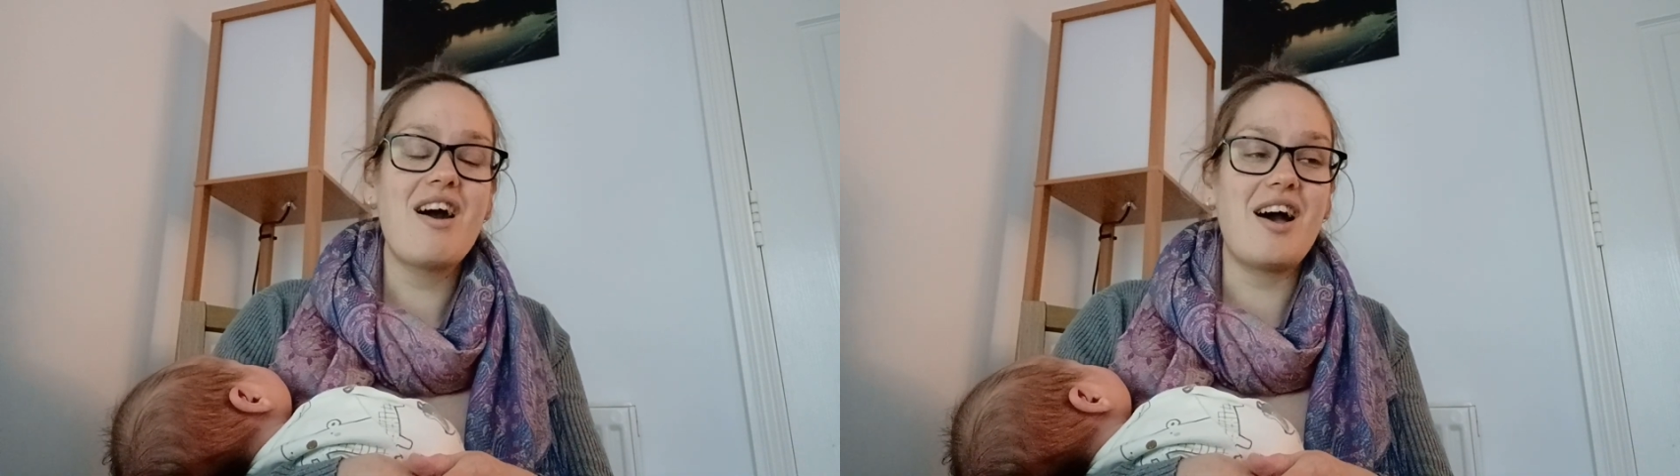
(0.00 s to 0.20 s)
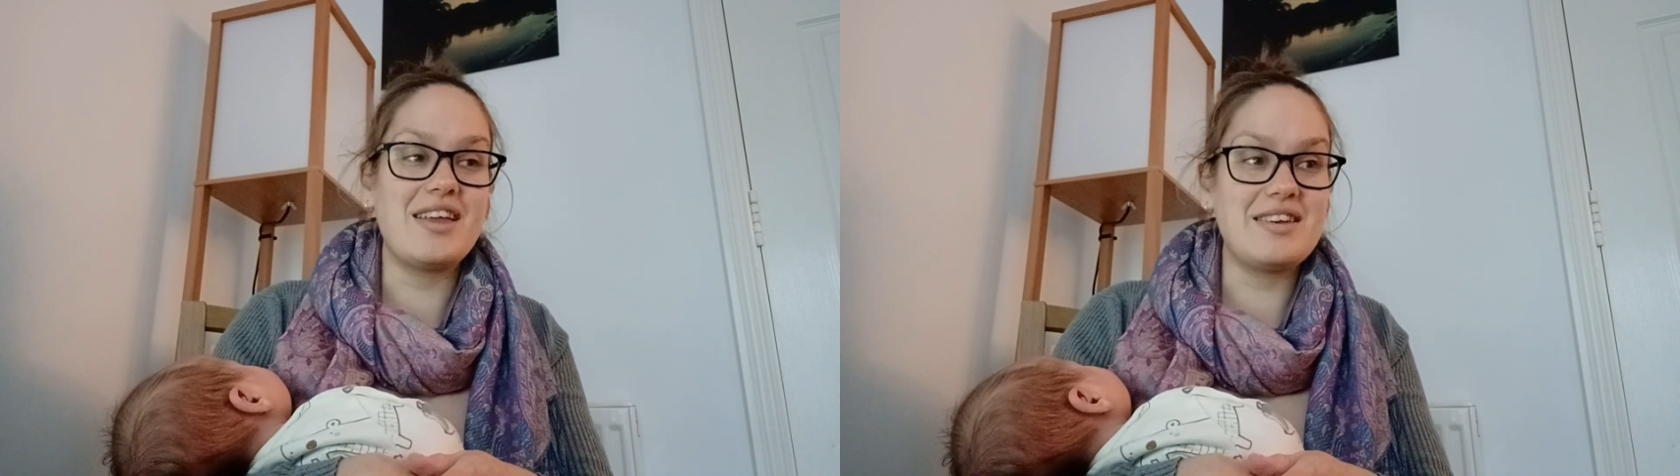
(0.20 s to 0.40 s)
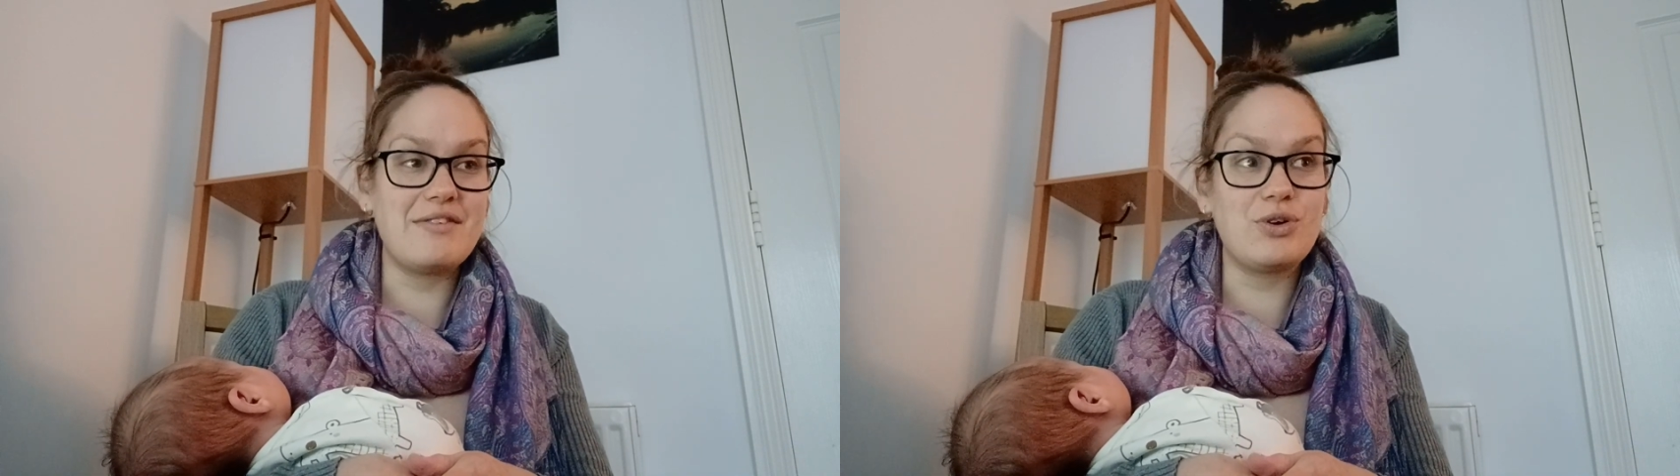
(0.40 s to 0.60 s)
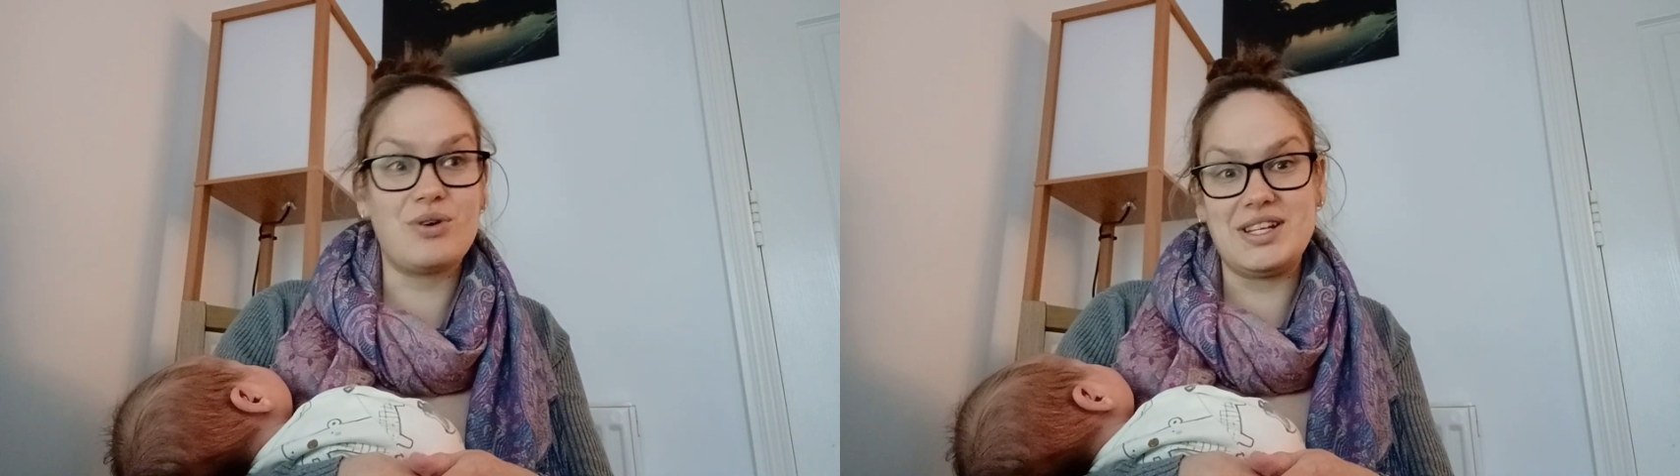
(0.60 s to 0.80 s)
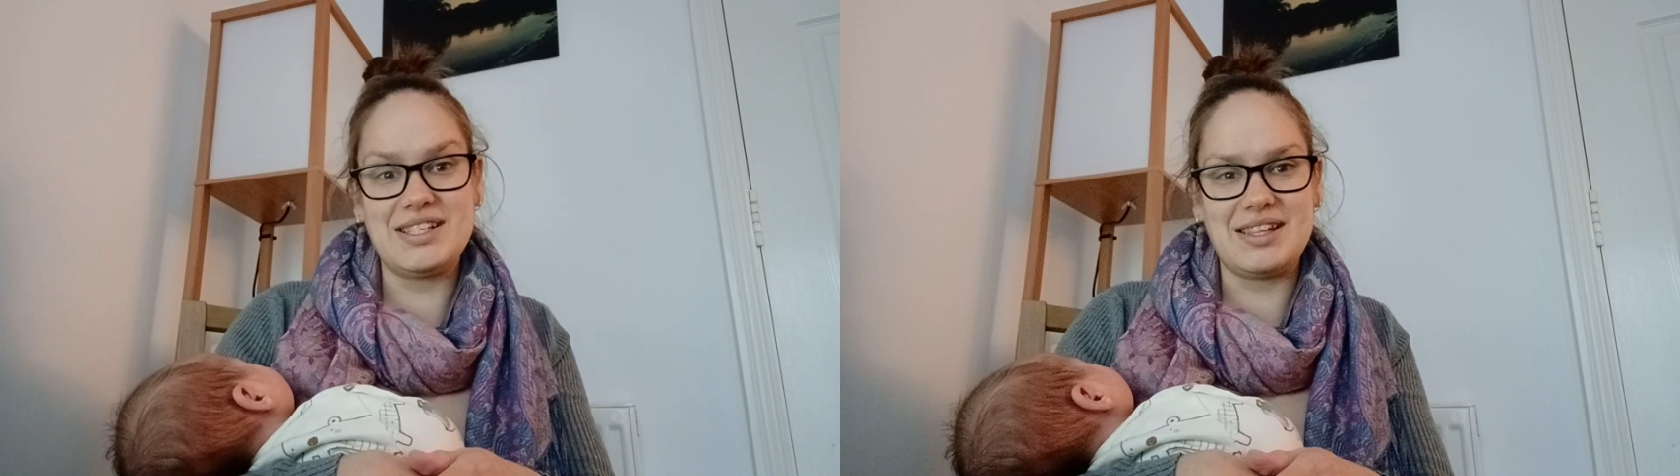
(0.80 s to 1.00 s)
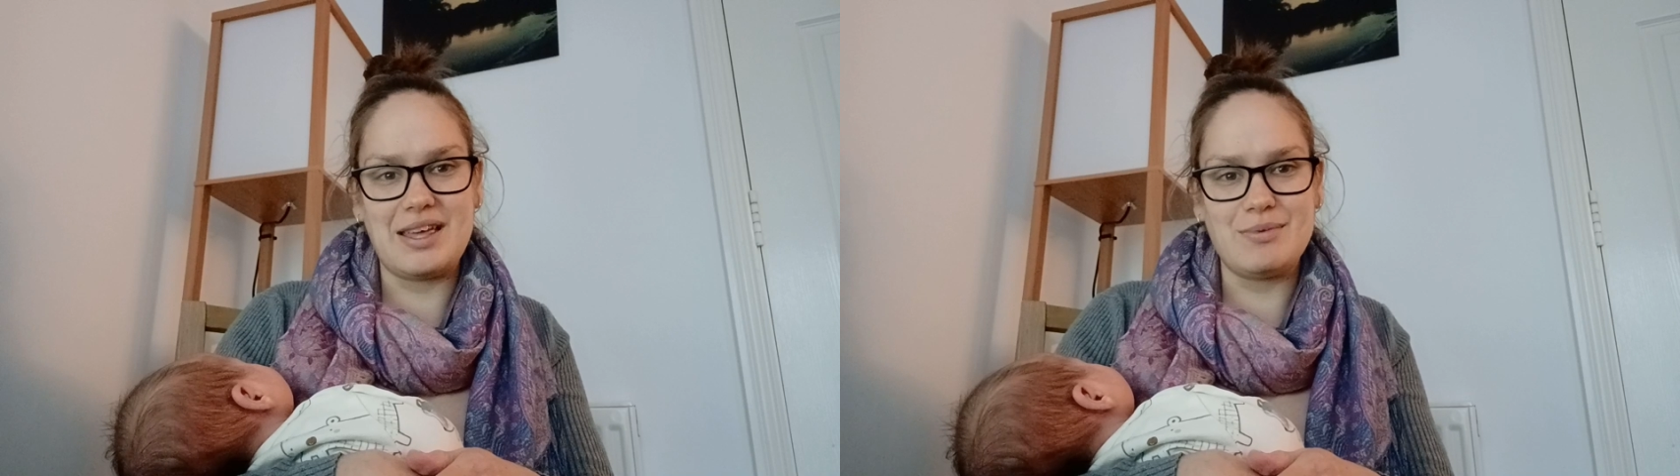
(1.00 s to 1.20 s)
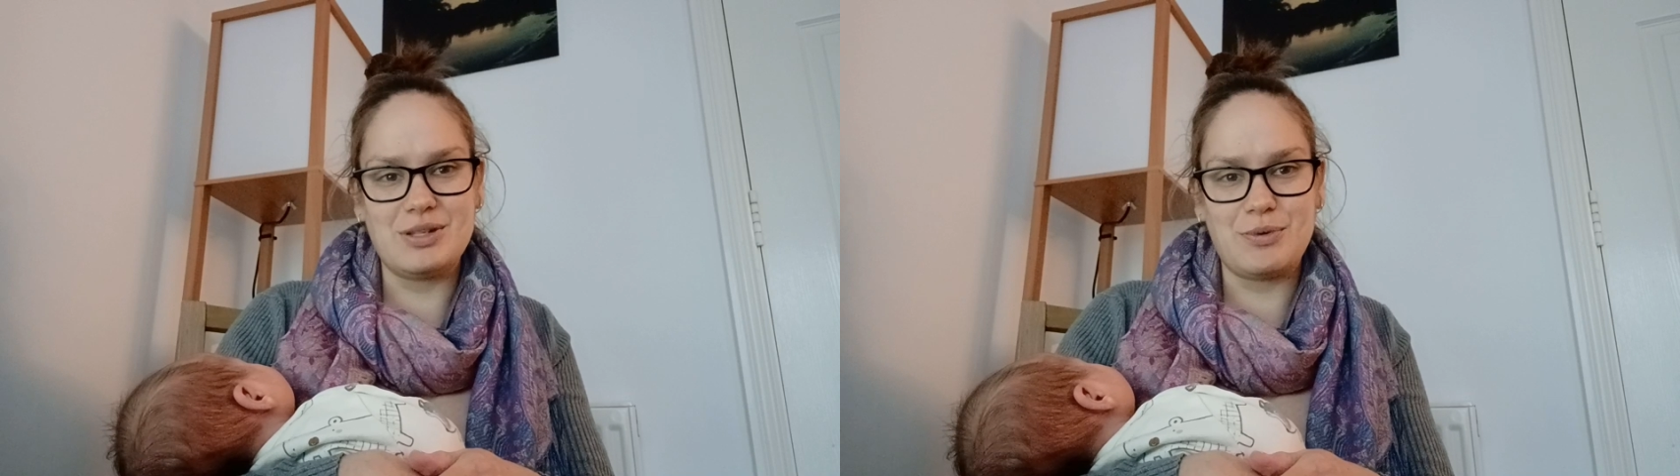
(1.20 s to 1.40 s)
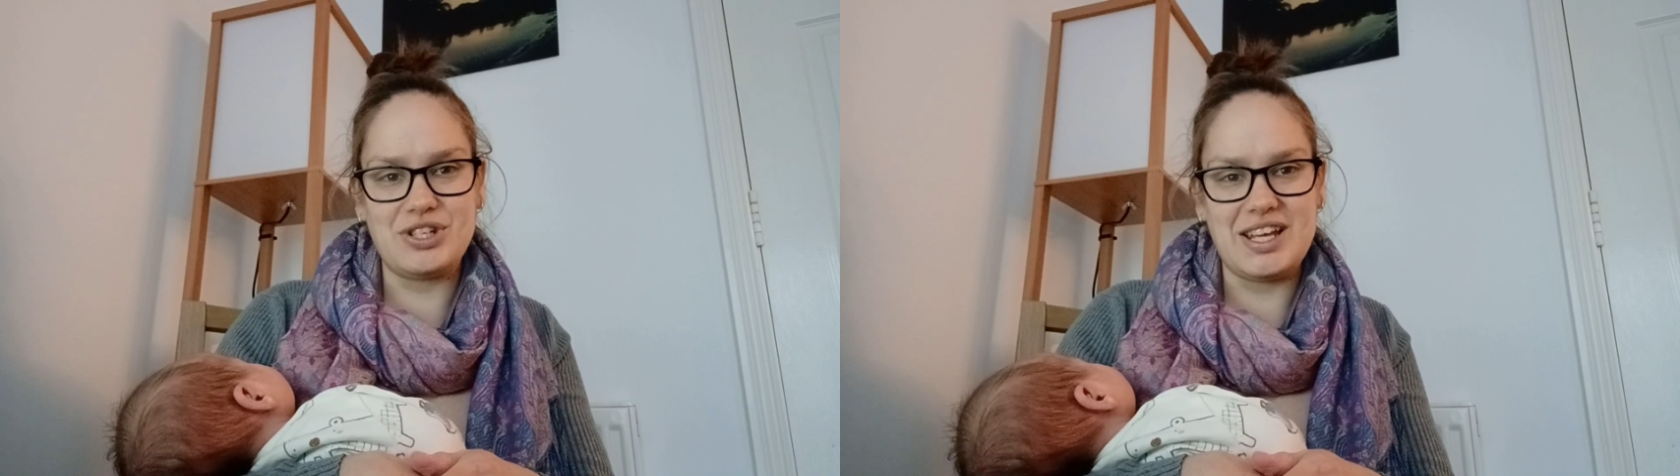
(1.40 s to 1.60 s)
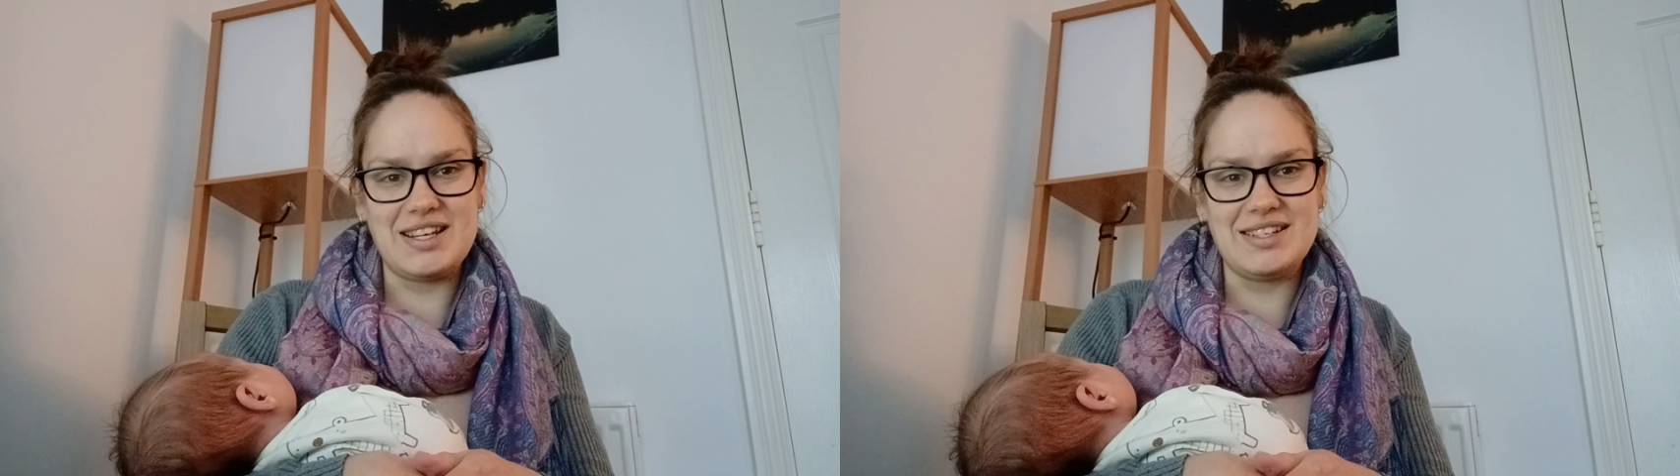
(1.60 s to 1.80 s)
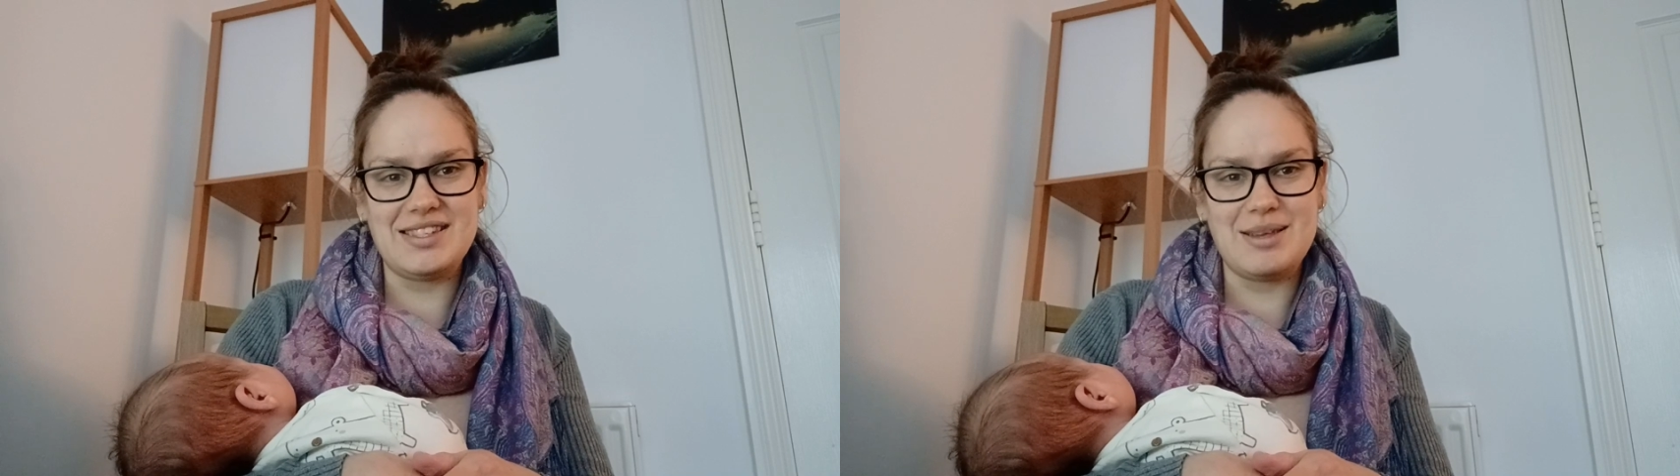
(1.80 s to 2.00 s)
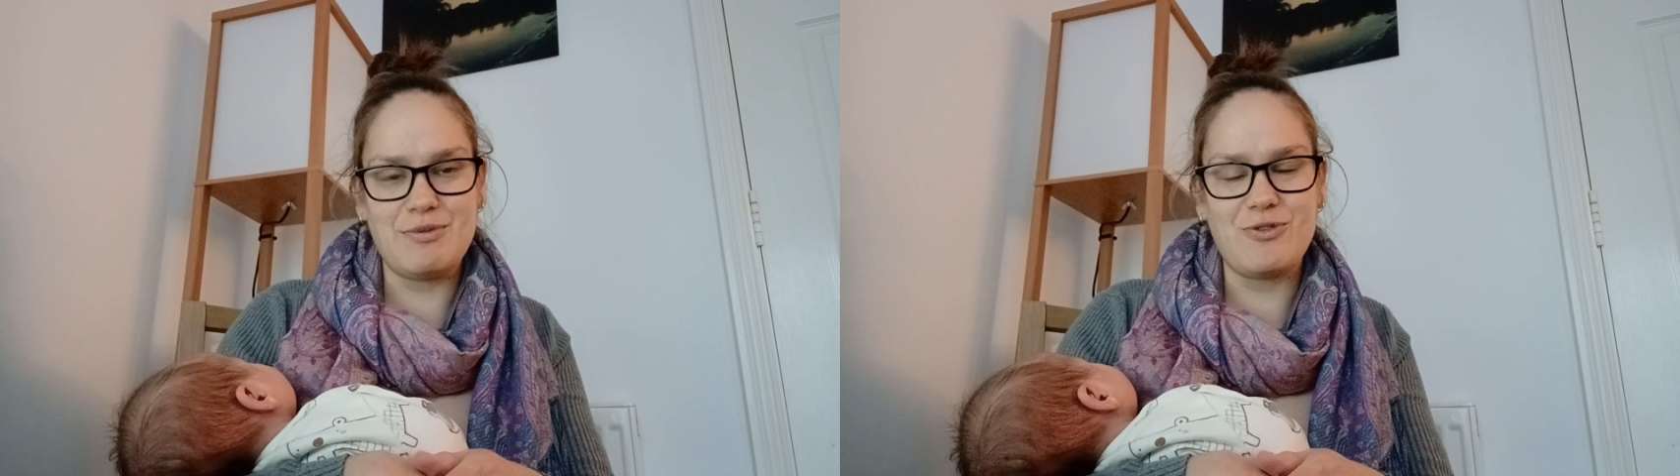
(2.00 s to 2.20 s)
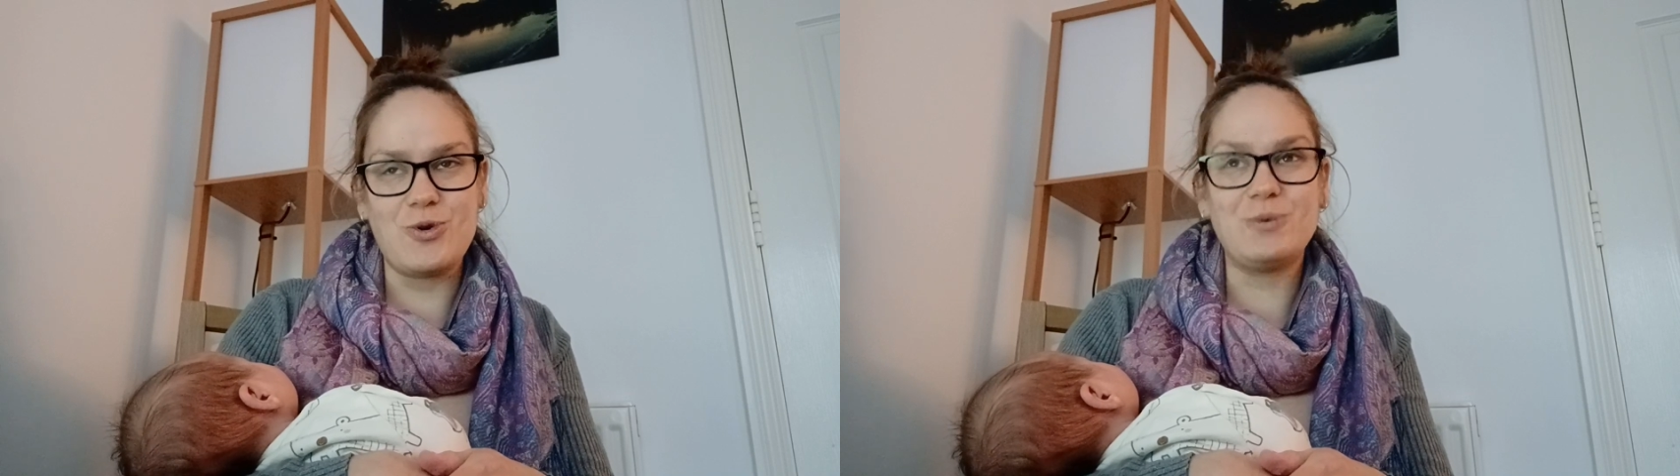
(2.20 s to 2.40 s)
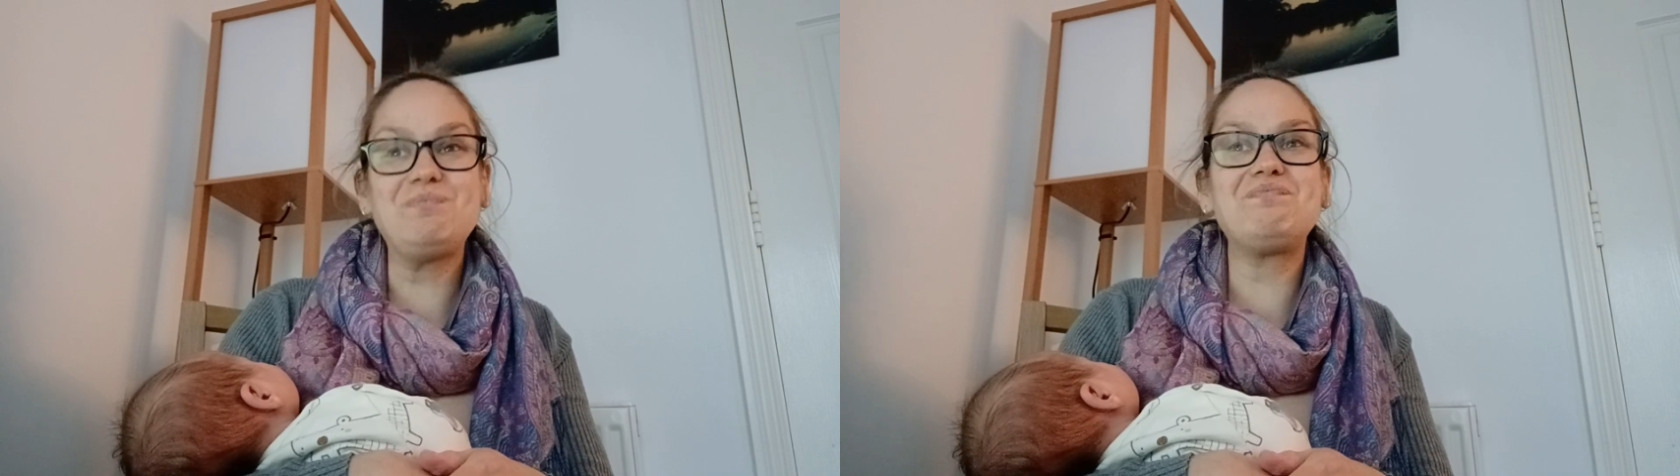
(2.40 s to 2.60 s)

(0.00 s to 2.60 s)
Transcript: I'd never gone into labor spontaneously before.